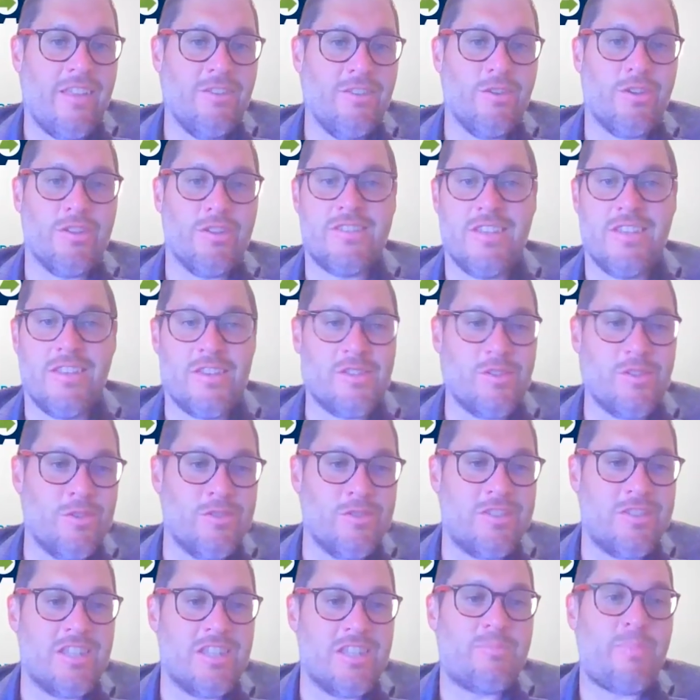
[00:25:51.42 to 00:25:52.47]
then you see
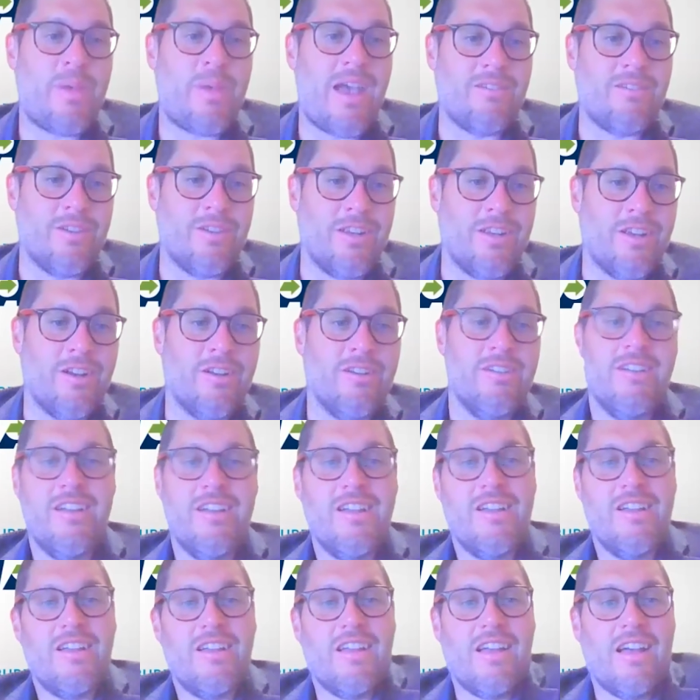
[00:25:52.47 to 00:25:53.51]
this pattern here.
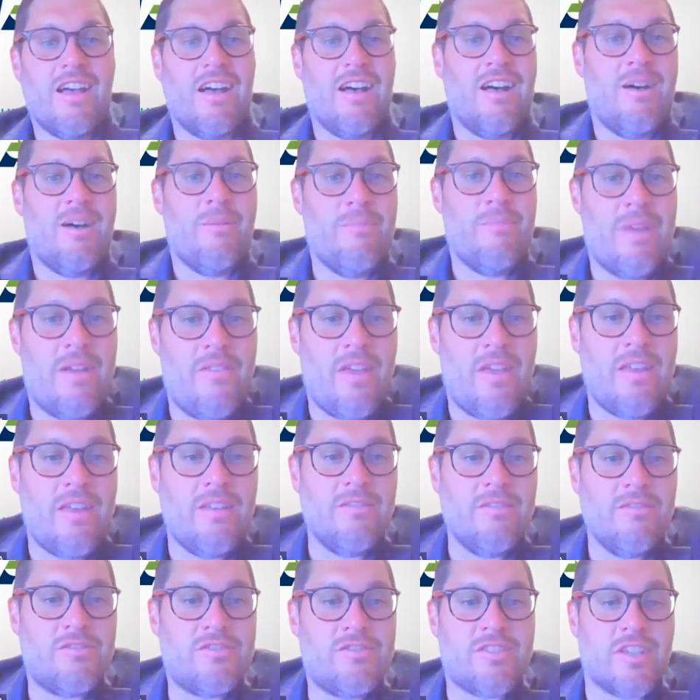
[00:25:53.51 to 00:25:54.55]
And
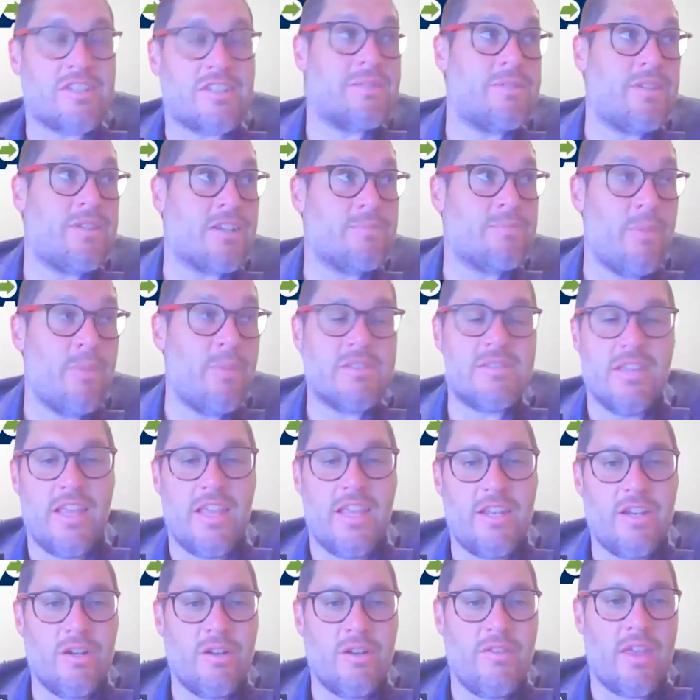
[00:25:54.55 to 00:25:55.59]
then six months
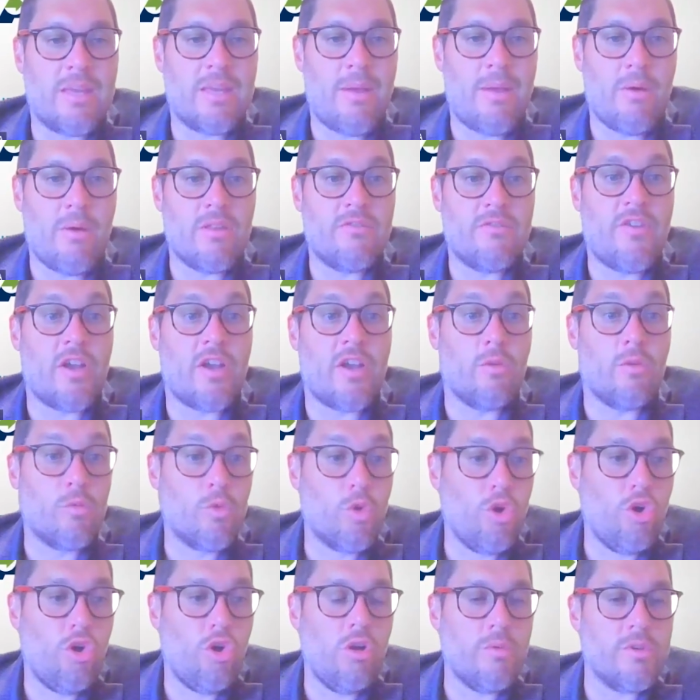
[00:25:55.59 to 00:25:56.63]
later, they come out with a final
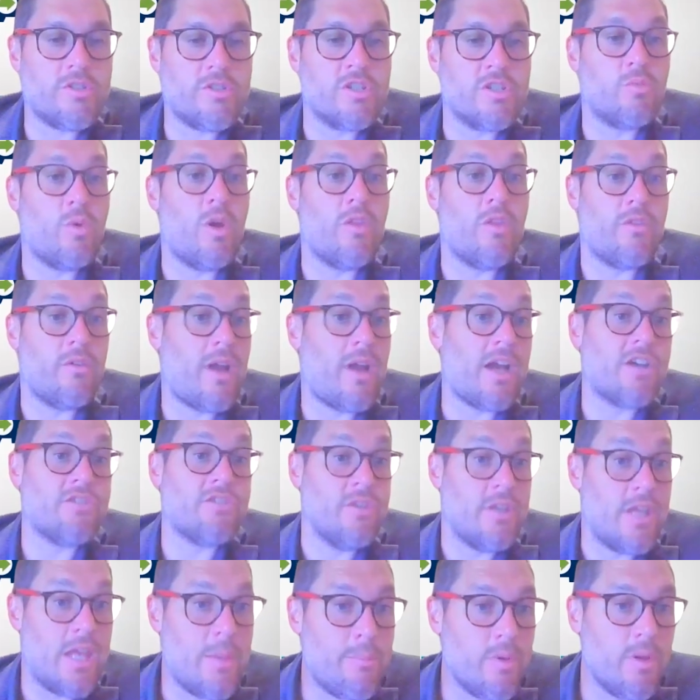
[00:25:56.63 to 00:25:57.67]
rule, which is what they're
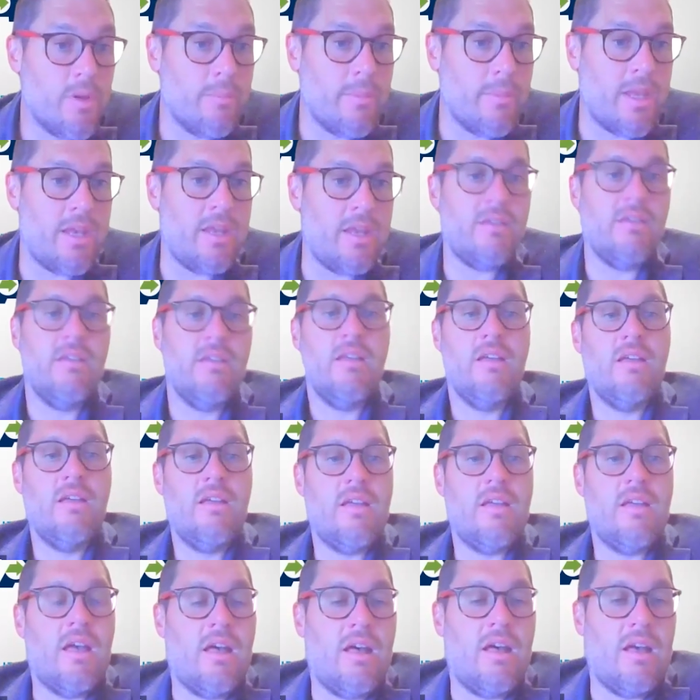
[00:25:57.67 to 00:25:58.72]
actually implementing.
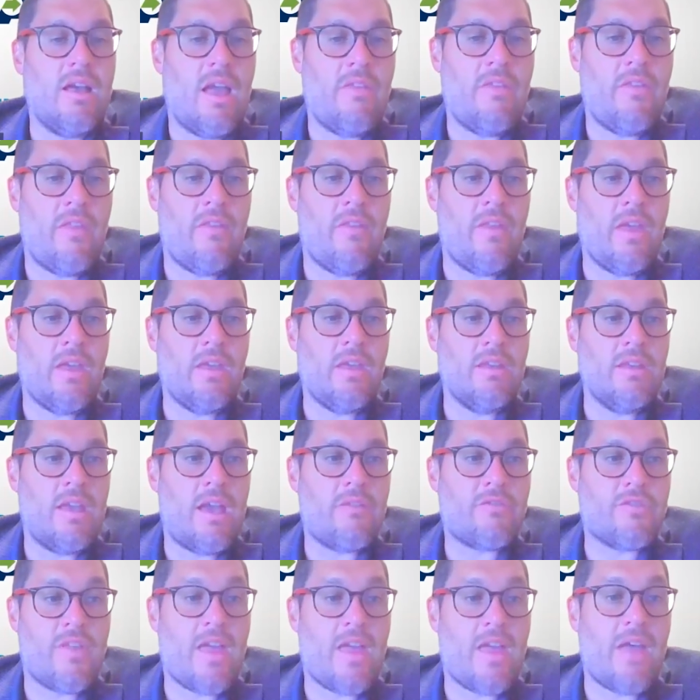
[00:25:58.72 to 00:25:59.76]
And then
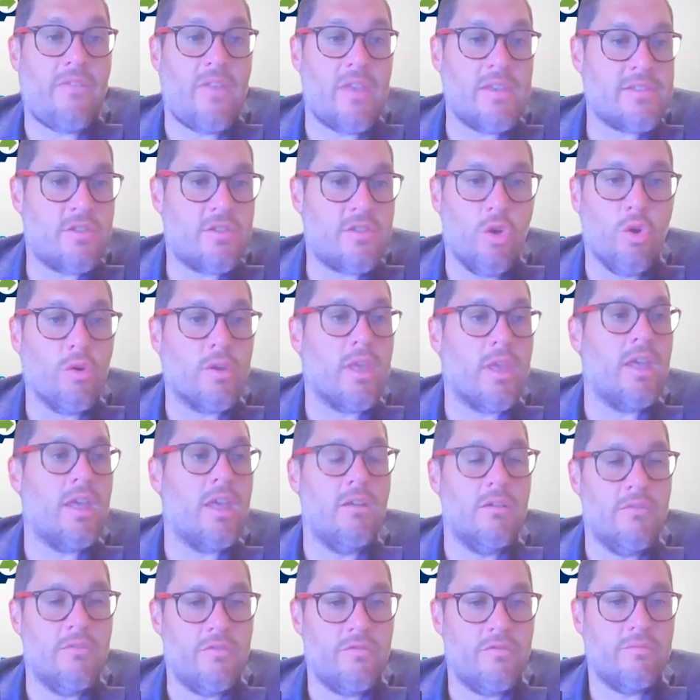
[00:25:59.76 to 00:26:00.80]
after that, they still
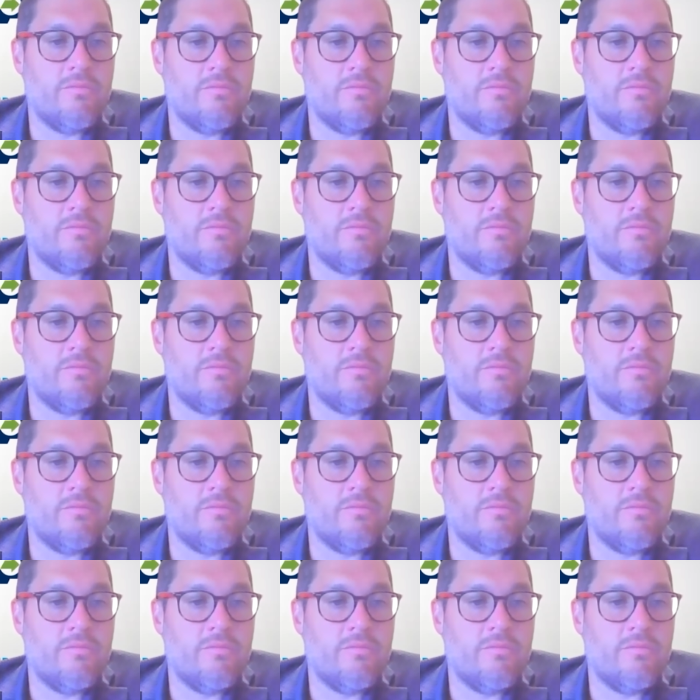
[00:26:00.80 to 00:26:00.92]
give